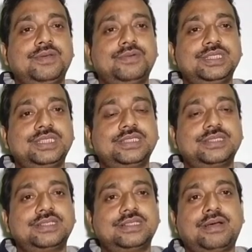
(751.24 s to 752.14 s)
which
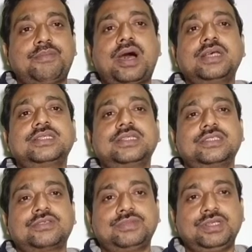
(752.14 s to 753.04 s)
is the
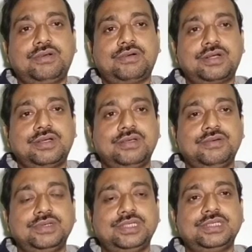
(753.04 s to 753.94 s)
vastness of the God,
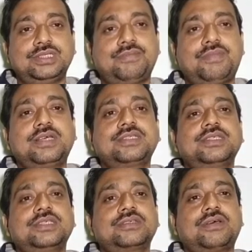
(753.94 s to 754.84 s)
which is the
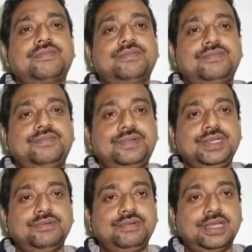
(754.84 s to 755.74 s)
vastness of
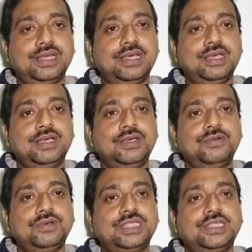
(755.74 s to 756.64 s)
free will,
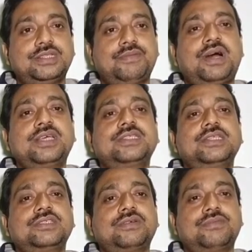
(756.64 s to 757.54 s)
which is the
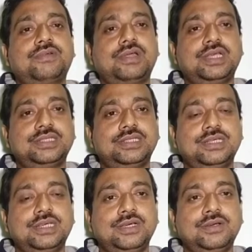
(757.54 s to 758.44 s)
vastness of knowledge,
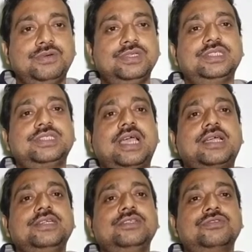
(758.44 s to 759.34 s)
which is
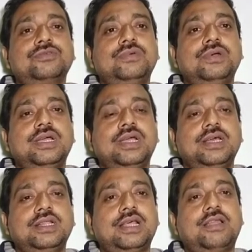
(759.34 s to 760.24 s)
akin to
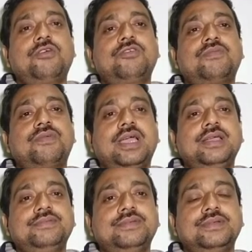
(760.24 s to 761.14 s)
the Lord of
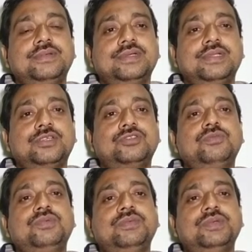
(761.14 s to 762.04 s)
life, the
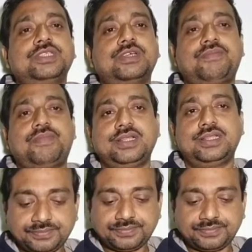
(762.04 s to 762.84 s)
supremacy of Father.